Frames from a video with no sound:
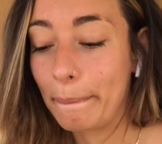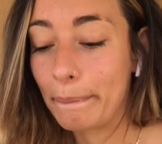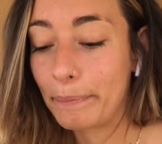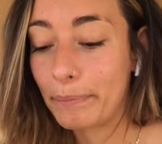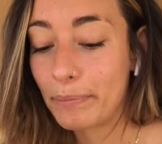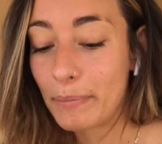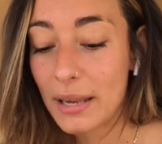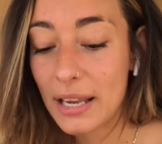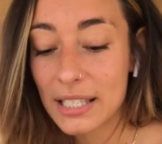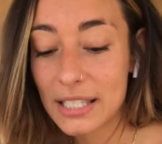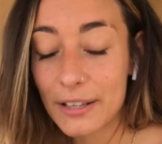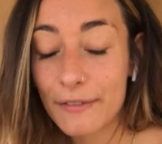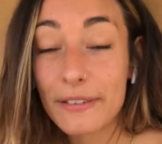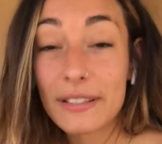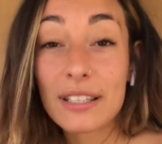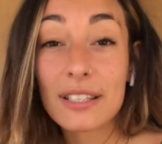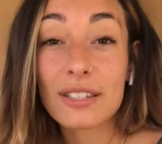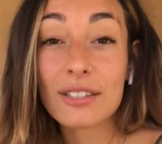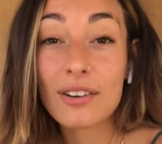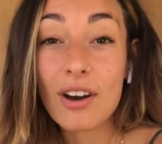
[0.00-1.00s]
Because if it
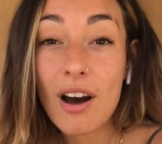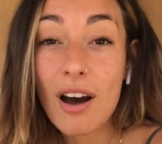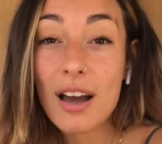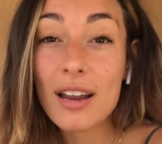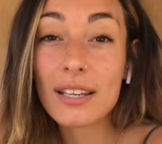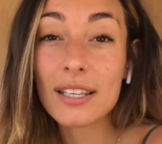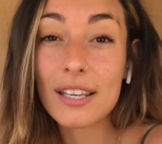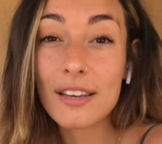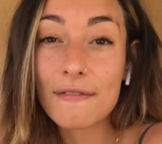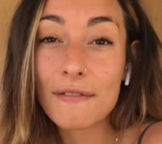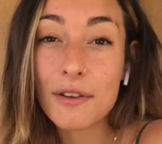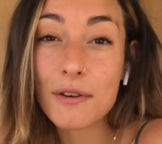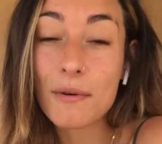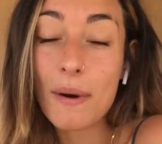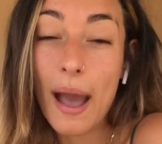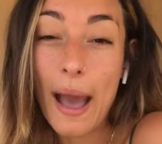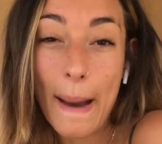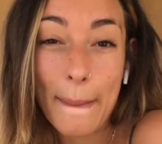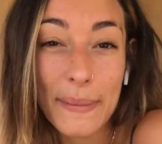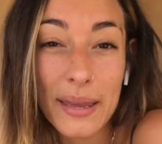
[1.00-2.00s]
does not give you
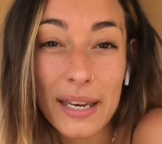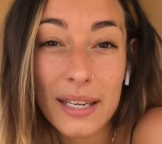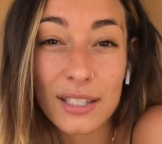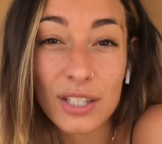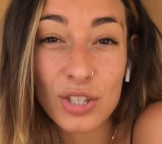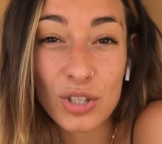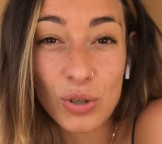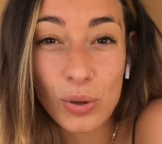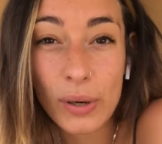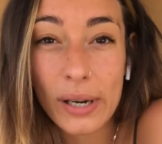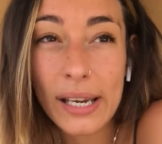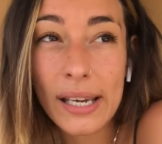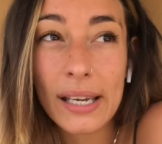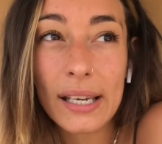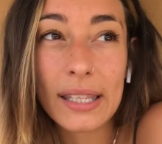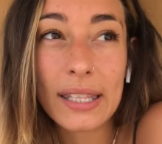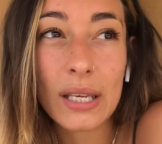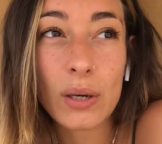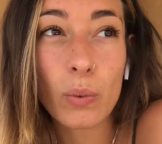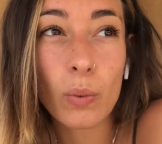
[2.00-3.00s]
happiness and joy,
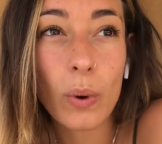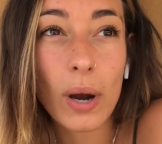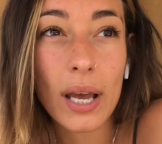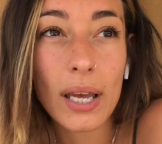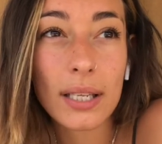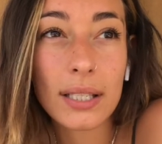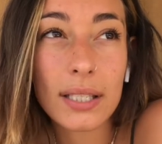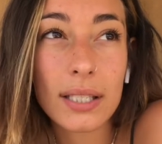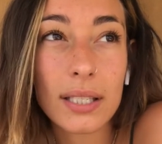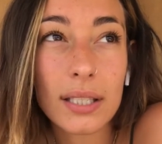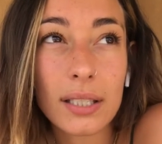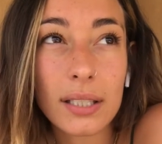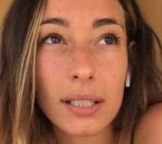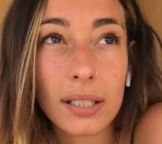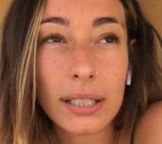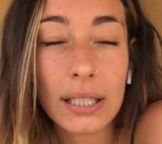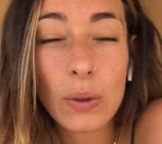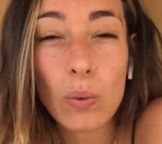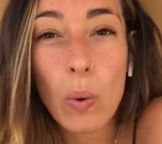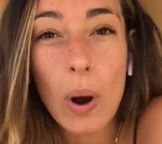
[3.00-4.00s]
then
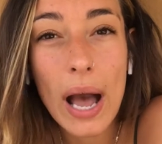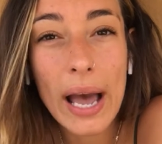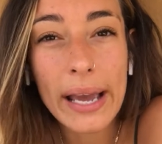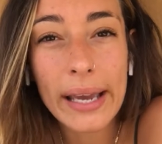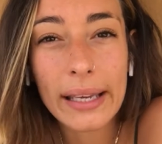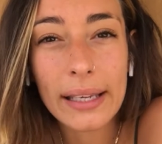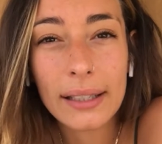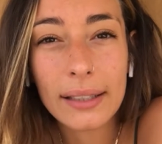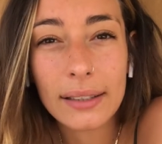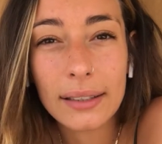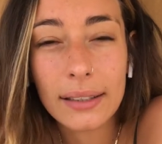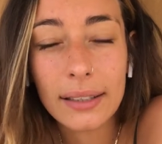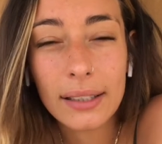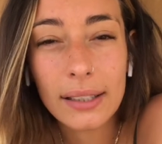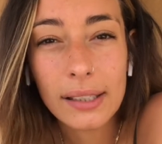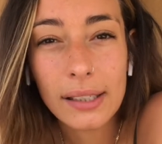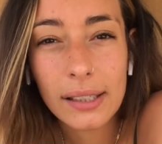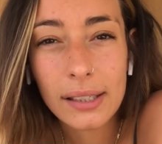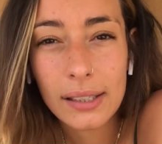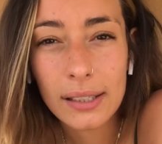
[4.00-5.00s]
why
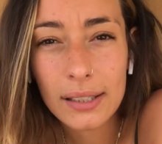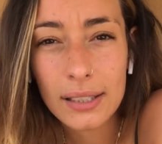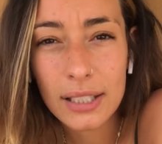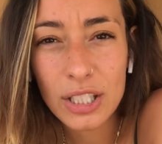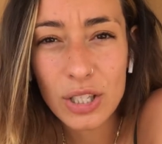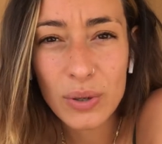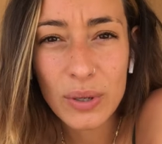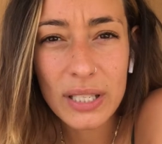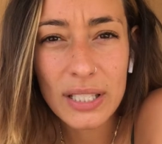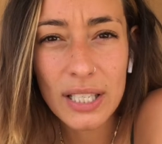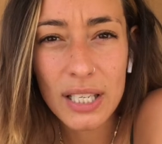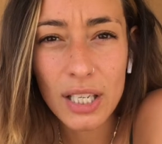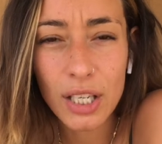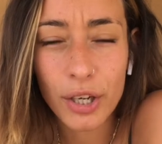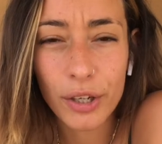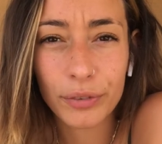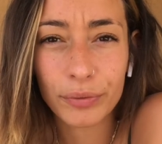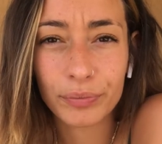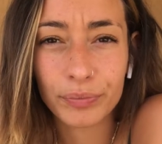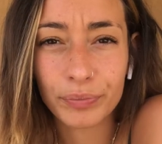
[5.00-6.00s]
do you continue?
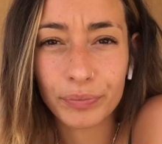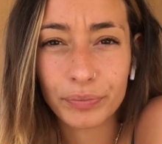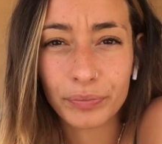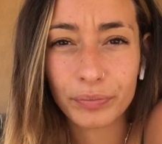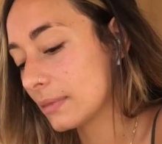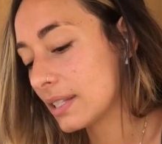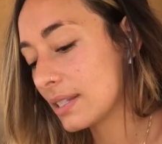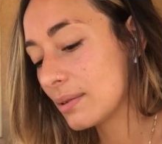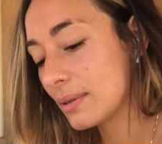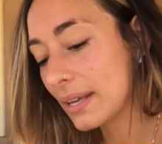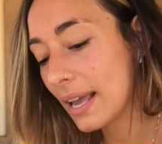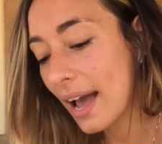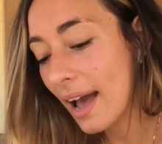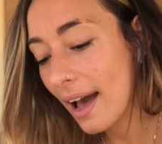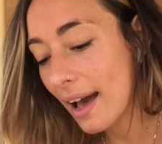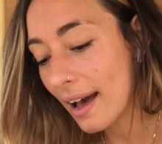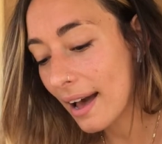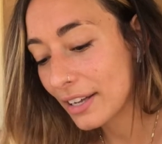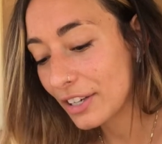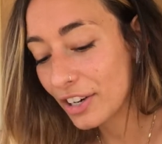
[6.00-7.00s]
So
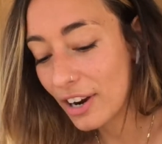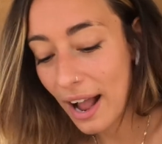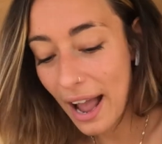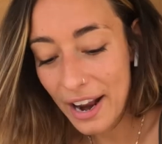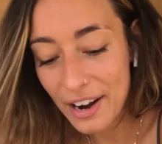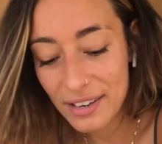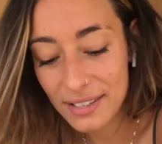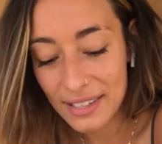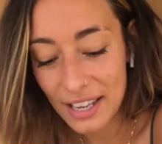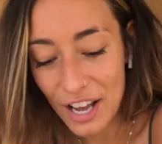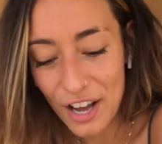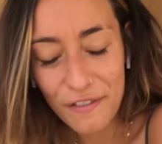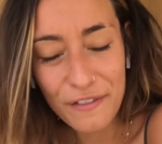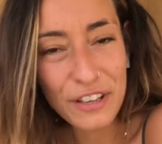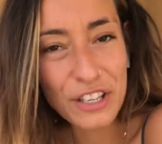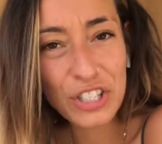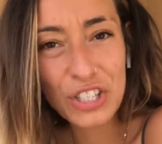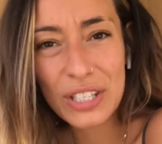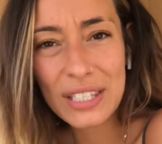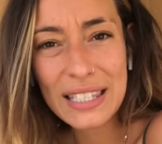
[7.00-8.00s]
yeah, your higher self
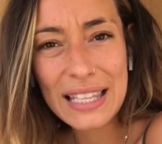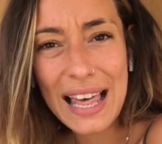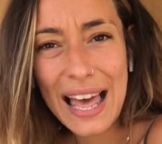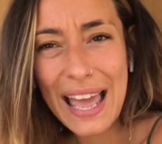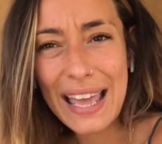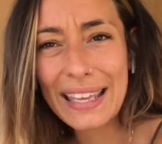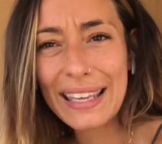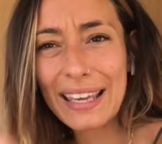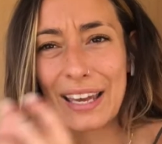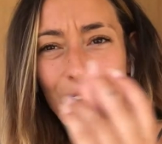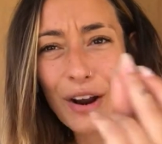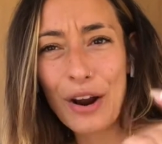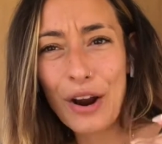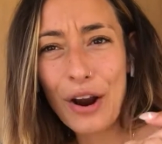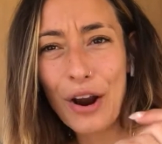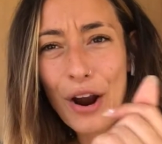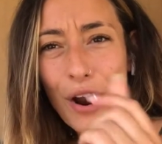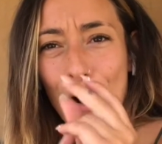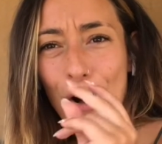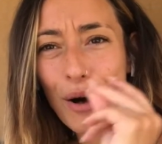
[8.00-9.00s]
is just like,
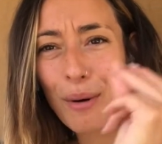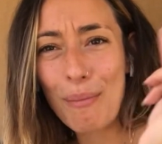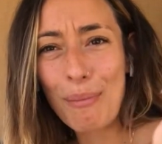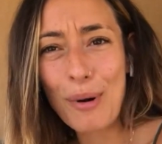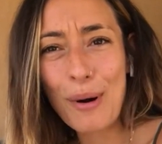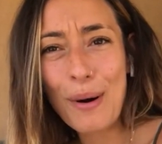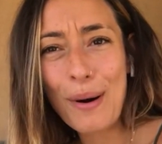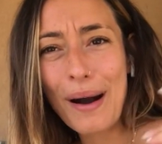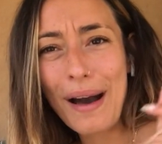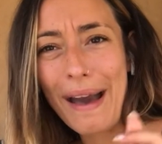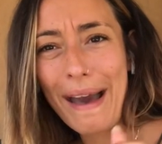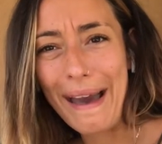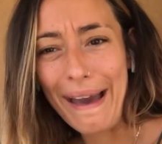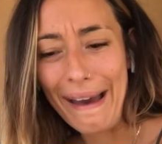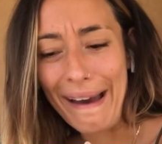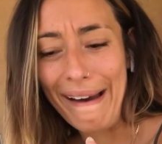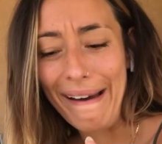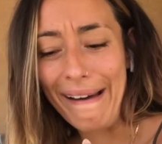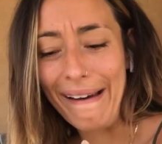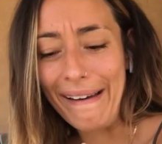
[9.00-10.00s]
girl, boy,
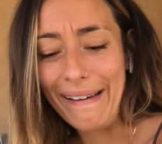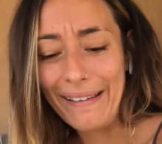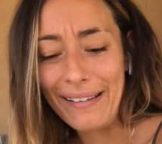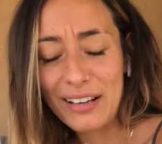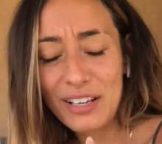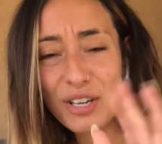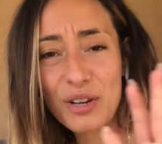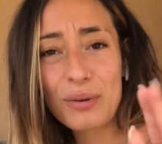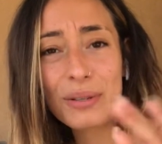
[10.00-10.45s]
new